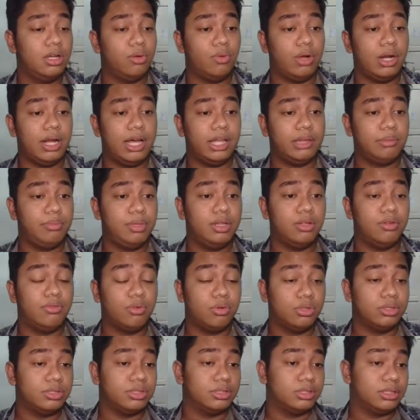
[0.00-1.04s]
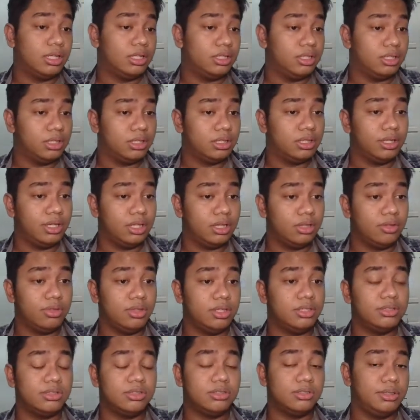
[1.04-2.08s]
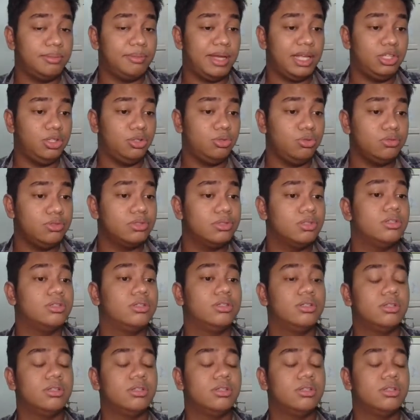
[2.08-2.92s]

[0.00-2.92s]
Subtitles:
While admin, of course, is gonna include these 3 menus.